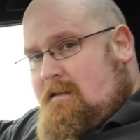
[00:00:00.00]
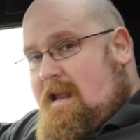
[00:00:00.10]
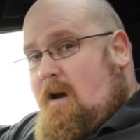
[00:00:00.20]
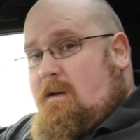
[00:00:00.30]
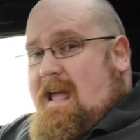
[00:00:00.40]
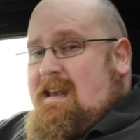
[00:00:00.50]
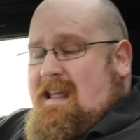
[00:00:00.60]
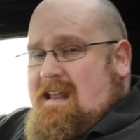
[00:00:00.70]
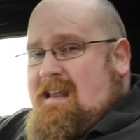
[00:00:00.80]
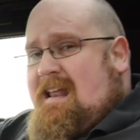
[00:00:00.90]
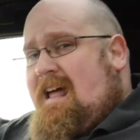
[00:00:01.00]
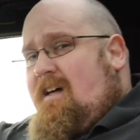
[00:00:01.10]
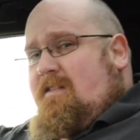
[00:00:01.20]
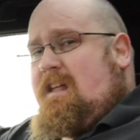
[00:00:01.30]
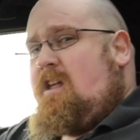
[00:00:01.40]
Now, getting in and
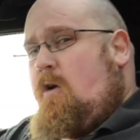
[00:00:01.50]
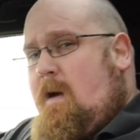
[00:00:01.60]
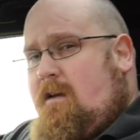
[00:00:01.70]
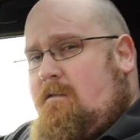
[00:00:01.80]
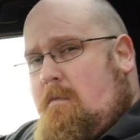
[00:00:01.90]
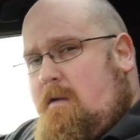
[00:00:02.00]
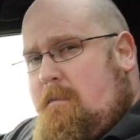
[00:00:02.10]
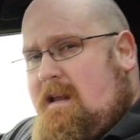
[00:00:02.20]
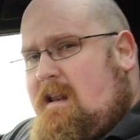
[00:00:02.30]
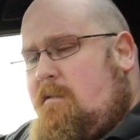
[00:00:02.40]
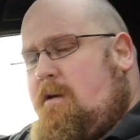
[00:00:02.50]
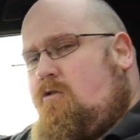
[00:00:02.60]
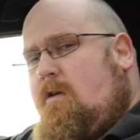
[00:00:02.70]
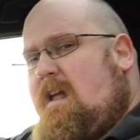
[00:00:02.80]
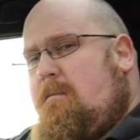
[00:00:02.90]
out of the UX might be a little bit
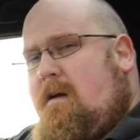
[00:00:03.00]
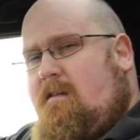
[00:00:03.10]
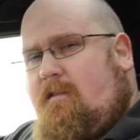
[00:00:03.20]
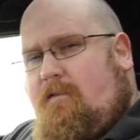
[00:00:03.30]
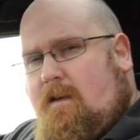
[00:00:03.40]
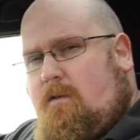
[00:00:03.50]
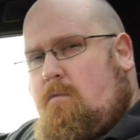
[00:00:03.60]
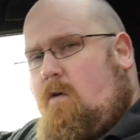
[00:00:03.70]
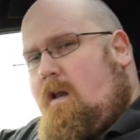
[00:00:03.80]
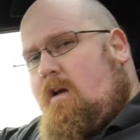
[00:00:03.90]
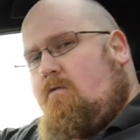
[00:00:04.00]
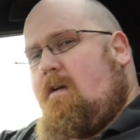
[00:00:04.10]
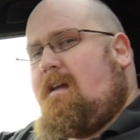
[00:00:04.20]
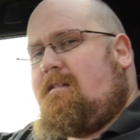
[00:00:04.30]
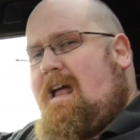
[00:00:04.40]
tricky because it feels more like a
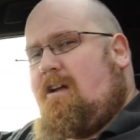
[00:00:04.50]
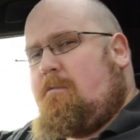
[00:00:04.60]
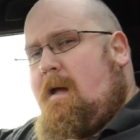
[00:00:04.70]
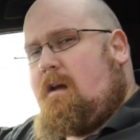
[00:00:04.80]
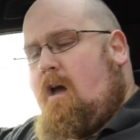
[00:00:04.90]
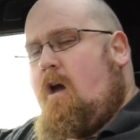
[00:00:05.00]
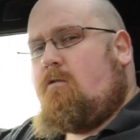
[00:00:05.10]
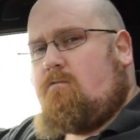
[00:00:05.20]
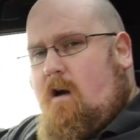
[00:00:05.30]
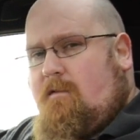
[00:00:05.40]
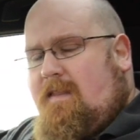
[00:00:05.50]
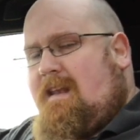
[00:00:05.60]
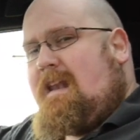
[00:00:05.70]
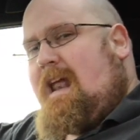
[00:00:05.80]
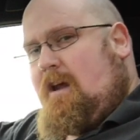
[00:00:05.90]
raised hatchback rather
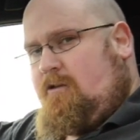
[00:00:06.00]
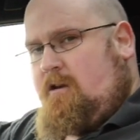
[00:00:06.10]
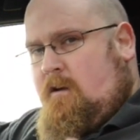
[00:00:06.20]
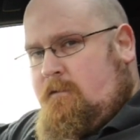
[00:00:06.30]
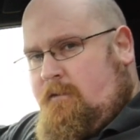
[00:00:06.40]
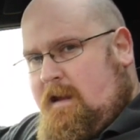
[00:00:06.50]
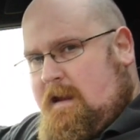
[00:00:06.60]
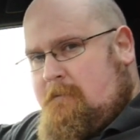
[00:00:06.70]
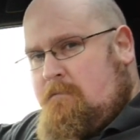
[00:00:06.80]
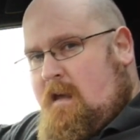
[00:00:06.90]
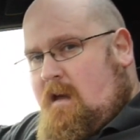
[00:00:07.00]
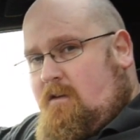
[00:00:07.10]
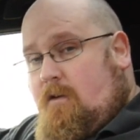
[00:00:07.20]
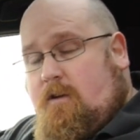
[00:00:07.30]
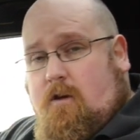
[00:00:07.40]
than an SUV.
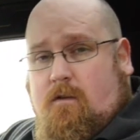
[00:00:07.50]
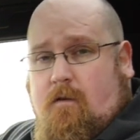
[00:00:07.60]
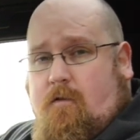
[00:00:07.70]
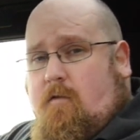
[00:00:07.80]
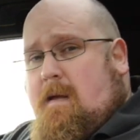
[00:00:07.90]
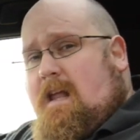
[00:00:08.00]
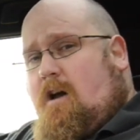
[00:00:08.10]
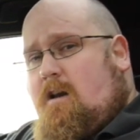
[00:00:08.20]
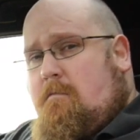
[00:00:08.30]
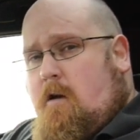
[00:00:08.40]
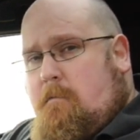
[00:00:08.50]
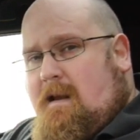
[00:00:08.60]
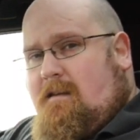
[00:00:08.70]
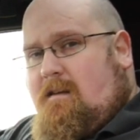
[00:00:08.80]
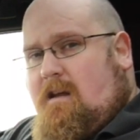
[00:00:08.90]
So if you do suffer from any kind of
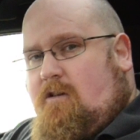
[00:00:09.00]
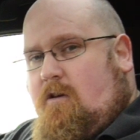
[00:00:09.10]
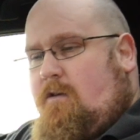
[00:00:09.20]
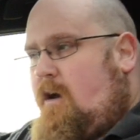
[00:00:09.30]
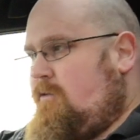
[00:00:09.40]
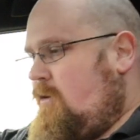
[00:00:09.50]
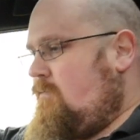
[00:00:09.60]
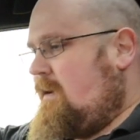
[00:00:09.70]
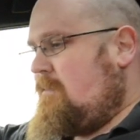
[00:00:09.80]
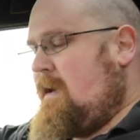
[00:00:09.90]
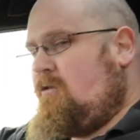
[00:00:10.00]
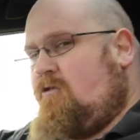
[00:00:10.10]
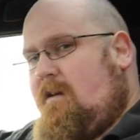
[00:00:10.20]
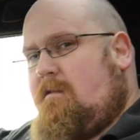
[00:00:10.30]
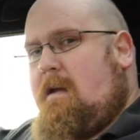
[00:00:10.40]
mobility issues, I do
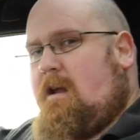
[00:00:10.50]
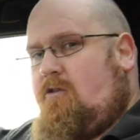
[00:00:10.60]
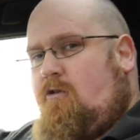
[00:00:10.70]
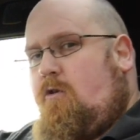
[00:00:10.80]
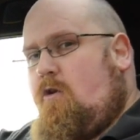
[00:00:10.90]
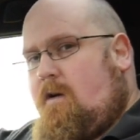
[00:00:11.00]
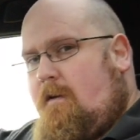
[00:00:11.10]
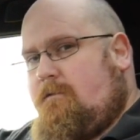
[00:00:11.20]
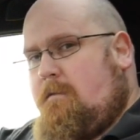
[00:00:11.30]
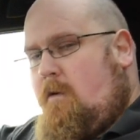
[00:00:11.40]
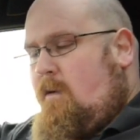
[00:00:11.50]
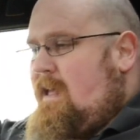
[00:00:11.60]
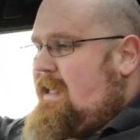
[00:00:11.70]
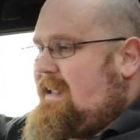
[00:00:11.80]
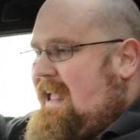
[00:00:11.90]
recommend just making sure you're comfortable
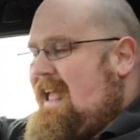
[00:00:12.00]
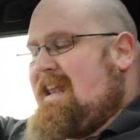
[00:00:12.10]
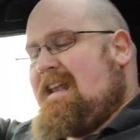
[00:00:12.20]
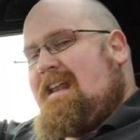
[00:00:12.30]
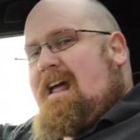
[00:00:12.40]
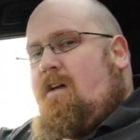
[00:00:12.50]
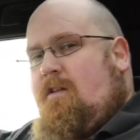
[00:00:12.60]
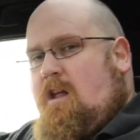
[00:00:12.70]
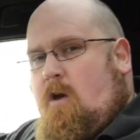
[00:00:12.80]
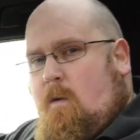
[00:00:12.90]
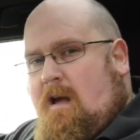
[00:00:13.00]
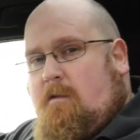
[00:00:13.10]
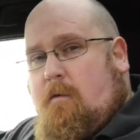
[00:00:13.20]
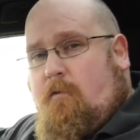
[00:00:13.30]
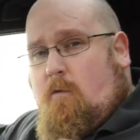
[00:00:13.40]
getting in and out of the
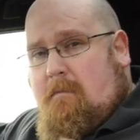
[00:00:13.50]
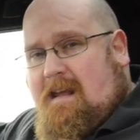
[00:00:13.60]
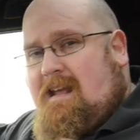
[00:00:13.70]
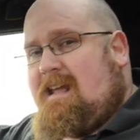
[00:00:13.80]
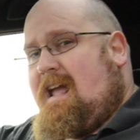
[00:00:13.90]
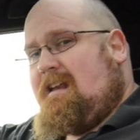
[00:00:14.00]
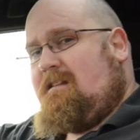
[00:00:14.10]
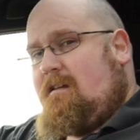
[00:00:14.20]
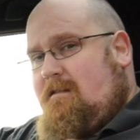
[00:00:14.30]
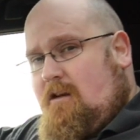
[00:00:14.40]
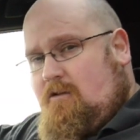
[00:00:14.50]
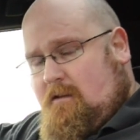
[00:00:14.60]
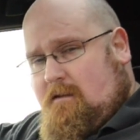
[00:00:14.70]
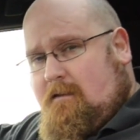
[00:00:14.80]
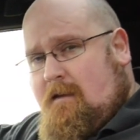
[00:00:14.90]
UX before making any
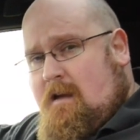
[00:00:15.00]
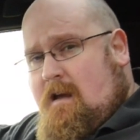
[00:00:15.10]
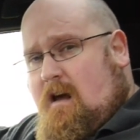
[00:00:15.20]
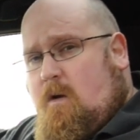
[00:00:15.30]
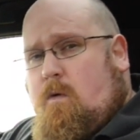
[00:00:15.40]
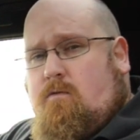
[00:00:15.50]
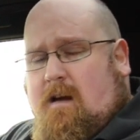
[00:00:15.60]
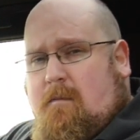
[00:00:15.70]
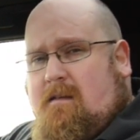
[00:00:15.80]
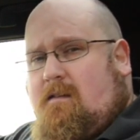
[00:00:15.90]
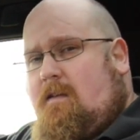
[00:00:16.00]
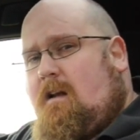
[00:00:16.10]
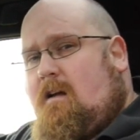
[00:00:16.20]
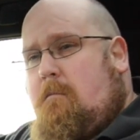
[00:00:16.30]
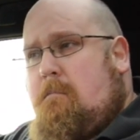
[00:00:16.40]
decisions. And I would recommend
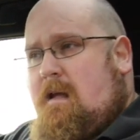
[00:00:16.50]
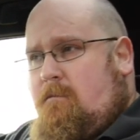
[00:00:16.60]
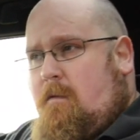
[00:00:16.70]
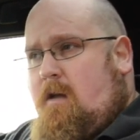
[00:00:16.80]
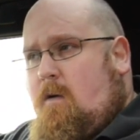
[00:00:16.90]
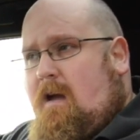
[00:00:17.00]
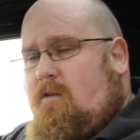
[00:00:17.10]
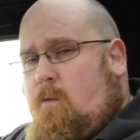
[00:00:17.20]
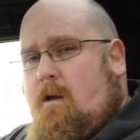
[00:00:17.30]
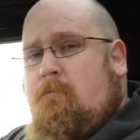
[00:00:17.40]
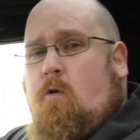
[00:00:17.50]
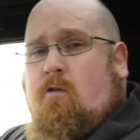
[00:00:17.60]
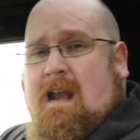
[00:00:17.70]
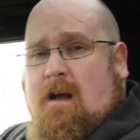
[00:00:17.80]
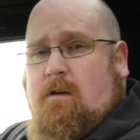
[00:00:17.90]
something like a BMW X1
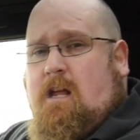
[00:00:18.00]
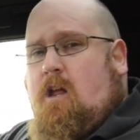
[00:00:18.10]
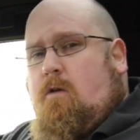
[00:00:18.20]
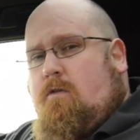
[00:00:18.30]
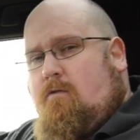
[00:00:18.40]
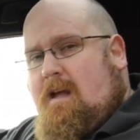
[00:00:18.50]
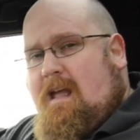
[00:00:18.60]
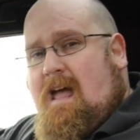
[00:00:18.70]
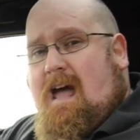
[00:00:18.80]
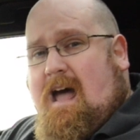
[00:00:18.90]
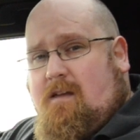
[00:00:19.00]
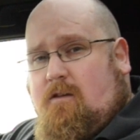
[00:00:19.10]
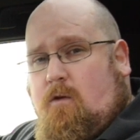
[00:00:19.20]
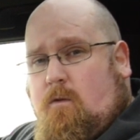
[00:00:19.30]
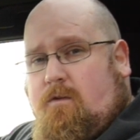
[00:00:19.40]
or an Audi Q3
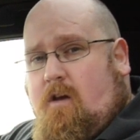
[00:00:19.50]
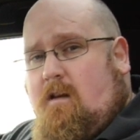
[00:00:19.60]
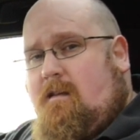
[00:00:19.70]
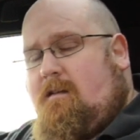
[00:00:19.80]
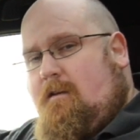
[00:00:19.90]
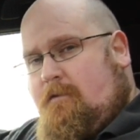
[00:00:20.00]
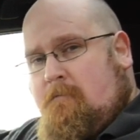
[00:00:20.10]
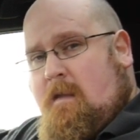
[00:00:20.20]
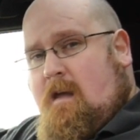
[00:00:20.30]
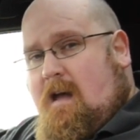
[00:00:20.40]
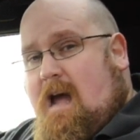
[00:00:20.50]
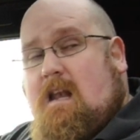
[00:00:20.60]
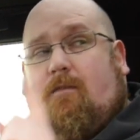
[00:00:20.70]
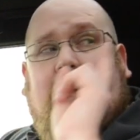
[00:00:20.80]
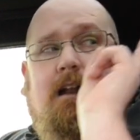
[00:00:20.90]
as an alternative.
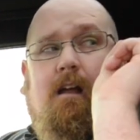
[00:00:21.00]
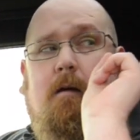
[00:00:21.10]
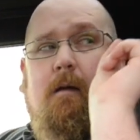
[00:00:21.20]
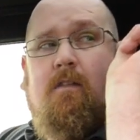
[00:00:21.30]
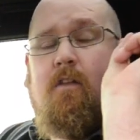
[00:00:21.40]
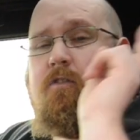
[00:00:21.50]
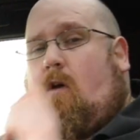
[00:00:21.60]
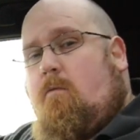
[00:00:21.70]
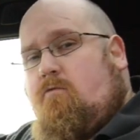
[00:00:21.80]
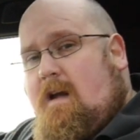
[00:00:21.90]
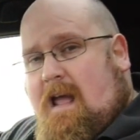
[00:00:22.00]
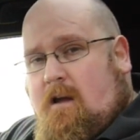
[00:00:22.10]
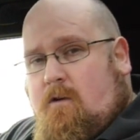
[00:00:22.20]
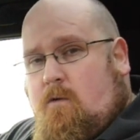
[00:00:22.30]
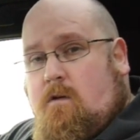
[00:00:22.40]
And if you click up in the top right
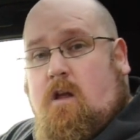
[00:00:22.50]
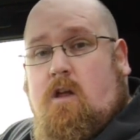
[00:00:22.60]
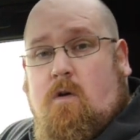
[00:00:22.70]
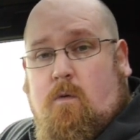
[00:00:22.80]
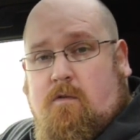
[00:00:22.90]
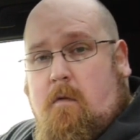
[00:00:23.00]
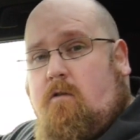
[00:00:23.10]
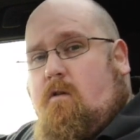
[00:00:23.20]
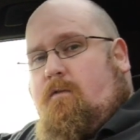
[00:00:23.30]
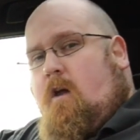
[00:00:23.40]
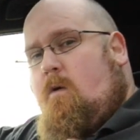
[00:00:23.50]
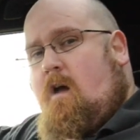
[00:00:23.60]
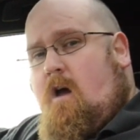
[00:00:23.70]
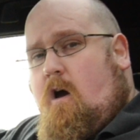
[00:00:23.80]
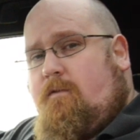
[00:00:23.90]
hand corner, you can watch my review
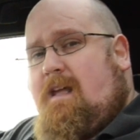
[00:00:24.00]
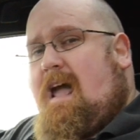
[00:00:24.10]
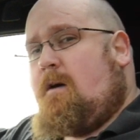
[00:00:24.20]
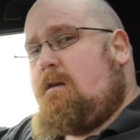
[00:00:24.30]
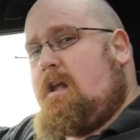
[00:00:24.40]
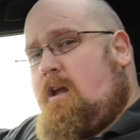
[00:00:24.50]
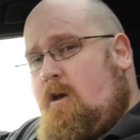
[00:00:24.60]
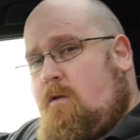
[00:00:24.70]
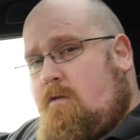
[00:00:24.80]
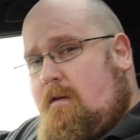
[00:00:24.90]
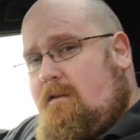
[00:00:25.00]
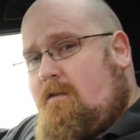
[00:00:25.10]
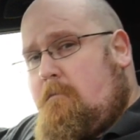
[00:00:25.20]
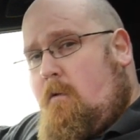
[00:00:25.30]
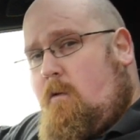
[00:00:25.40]
of the Audi Q3
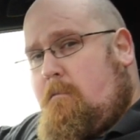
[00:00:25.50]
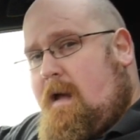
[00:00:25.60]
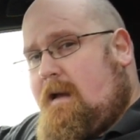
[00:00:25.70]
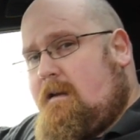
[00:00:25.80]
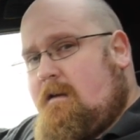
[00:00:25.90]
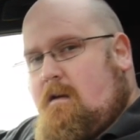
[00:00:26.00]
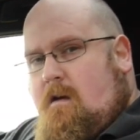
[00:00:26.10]
Sportback.